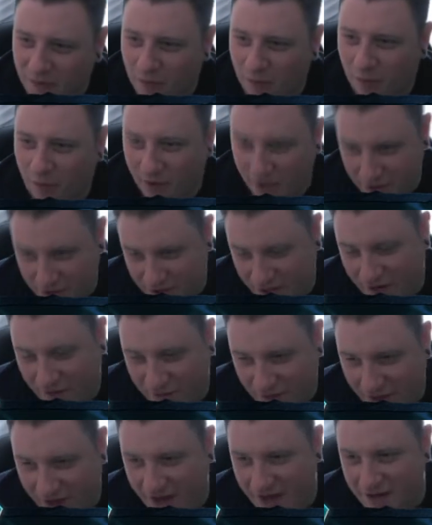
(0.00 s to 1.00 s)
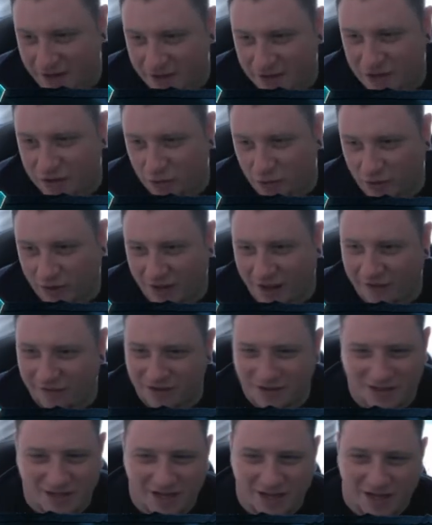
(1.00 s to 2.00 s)
which if they're hidden you will
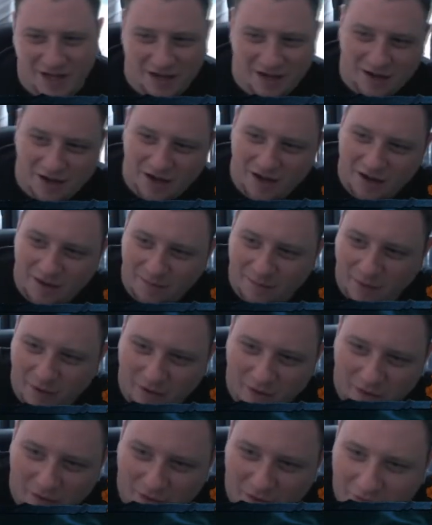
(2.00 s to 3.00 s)
never see. But